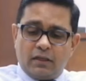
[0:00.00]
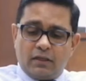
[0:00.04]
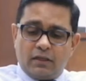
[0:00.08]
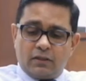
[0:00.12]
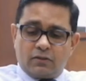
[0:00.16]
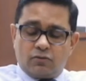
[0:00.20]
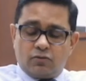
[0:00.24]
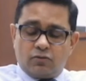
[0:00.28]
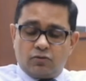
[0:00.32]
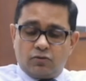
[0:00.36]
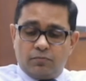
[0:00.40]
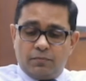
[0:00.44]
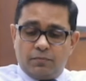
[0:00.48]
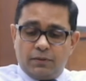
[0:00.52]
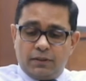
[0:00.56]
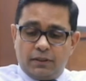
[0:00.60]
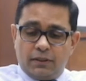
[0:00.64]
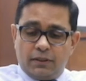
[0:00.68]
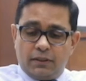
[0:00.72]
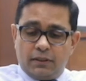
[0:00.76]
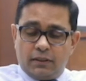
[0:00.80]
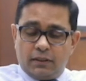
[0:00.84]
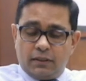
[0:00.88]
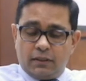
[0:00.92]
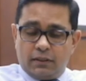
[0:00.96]
It could
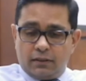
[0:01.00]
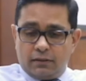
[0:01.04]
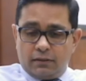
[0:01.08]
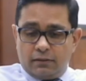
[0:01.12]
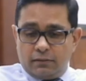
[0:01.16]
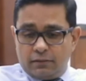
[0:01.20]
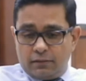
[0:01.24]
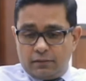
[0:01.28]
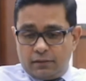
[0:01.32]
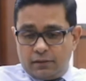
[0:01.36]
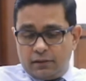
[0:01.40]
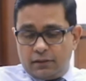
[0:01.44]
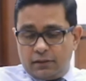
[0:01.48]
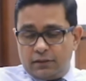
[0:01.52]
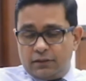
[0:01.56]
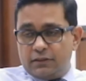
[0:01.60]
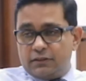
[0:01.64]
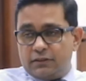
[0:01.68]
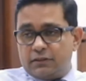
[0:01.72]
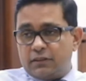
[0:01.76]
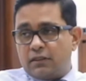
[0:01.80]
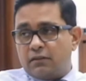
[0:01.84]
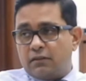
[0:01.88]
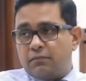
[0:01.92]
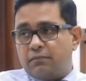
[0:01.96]
be
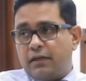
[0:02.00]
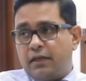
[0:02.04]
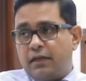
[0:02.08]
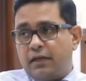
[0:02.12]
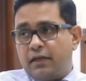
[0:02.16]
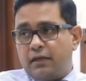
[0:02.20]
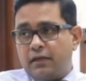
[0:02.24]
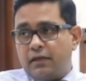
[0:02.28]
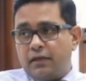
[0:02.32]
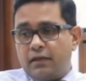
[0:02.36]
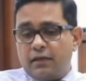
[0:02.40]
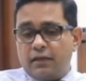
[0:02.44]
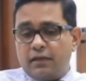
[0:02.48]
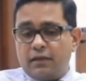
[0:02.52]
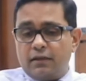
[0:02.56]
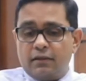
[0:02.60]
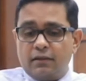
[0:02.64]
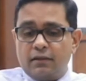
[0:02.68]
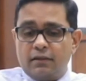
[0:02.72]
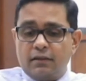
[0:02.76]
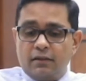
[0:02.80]
digital banking,